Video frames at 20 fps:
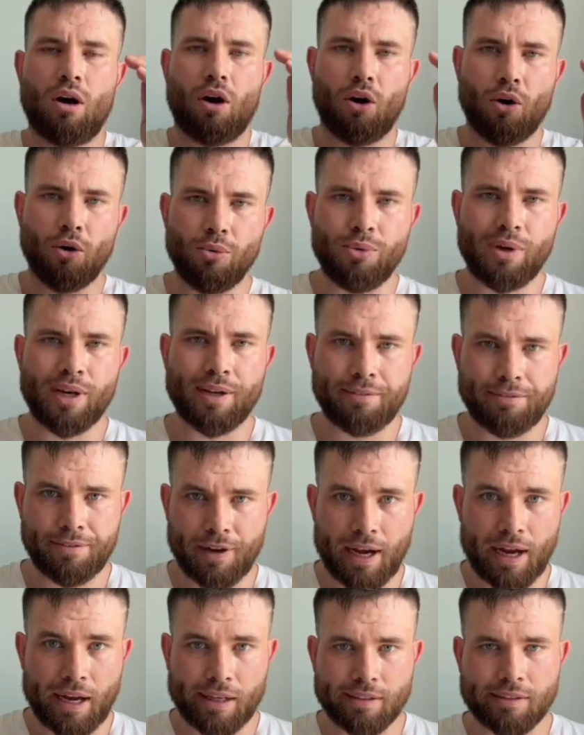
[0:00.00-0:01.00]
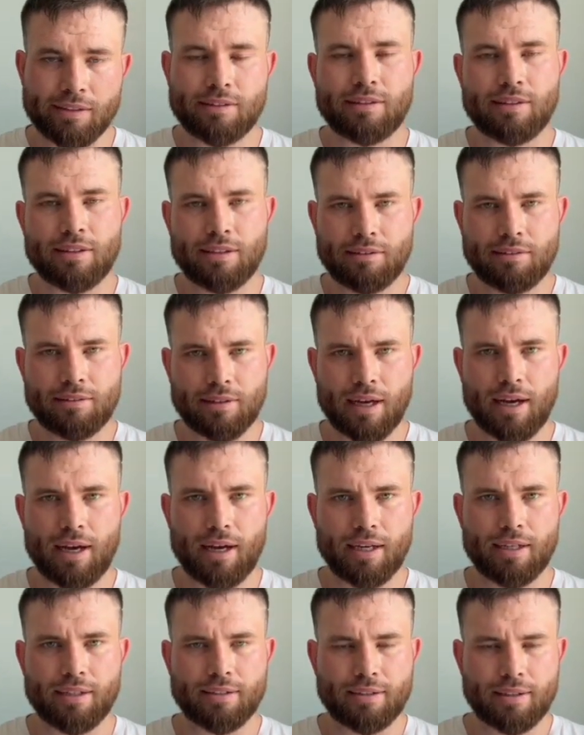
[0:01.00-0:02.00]
Onlyfans
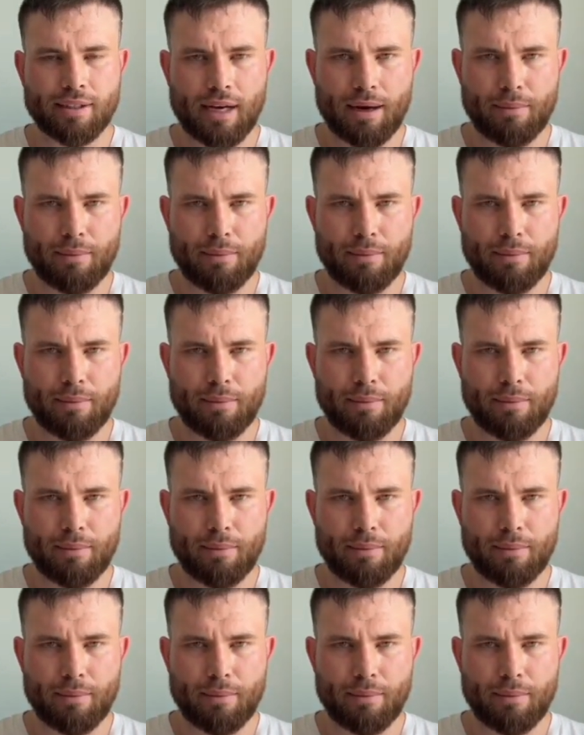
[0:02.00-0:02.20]
says